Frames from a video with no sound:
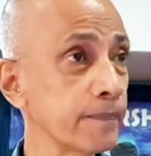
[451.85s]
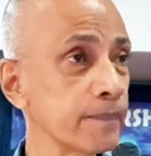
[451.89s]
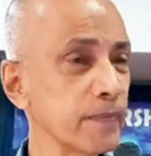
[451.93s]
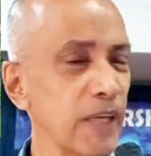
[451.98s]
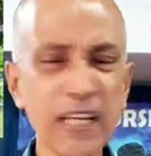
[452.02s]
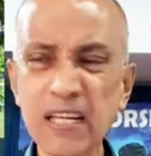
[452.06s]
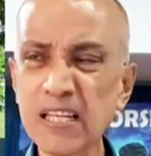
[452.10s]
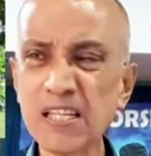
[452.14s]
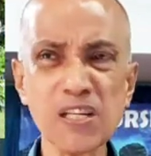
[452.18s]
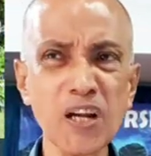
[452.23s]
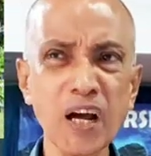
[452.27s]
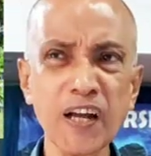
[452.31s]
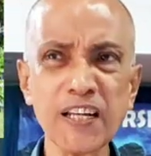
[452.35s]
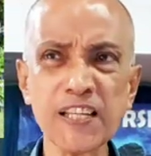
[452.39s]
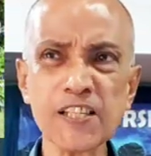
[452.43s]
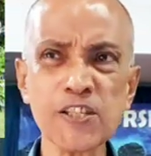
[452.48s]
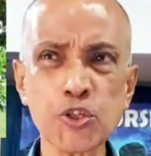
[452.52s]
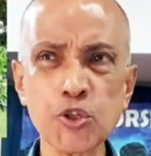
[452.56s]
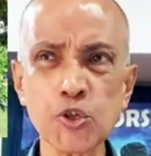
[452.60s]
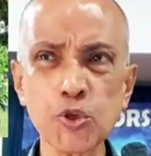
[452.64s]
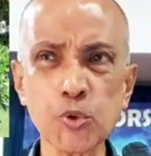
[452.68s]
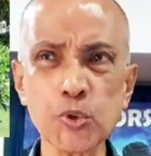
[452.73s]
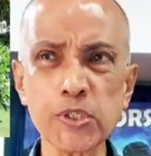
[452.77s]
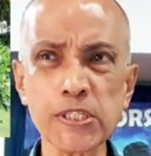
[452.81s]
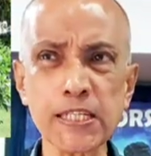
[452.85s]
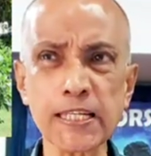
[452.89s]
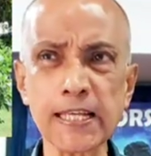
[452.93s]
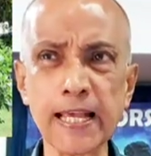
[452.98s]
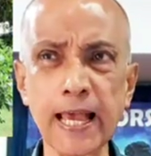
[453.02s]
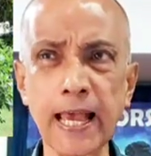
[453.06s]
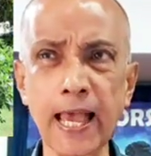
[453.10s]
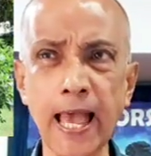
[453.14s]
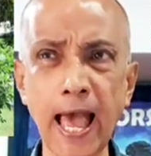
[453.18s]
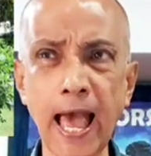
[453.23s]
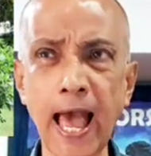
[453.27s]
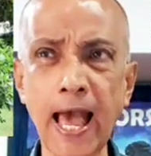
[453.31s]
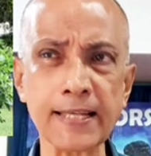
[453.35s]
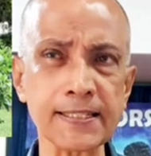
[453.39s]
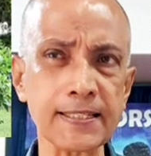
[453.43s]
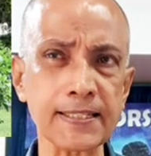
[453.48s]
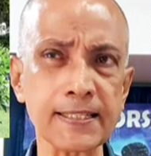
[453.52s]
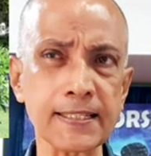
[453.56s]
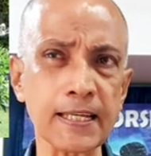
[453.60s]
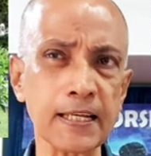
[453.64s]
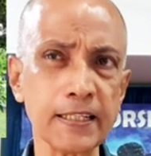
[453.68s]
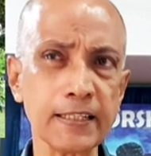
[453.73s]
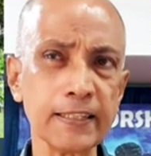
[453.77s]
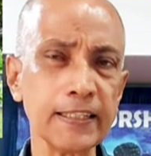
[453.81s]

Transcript: It is not as juicy as